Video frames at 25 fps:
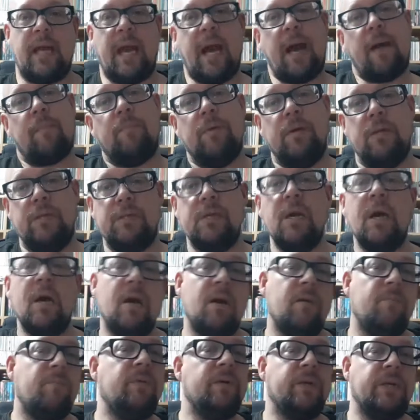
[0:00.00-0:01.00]
happened,
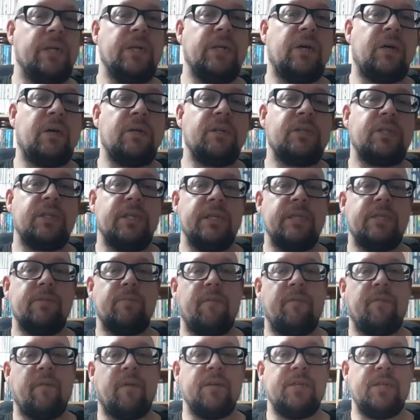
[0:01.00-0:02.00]
but largely to
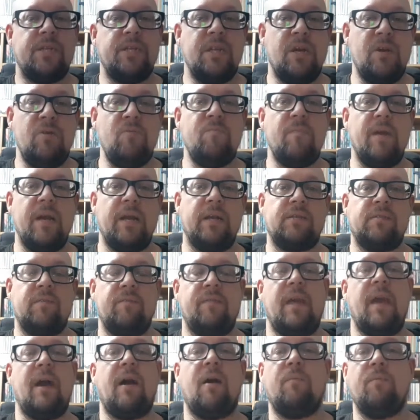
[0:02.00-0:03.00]
provide a new mix of
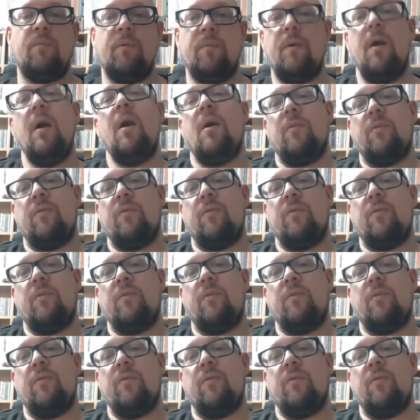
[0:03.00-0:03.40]
the album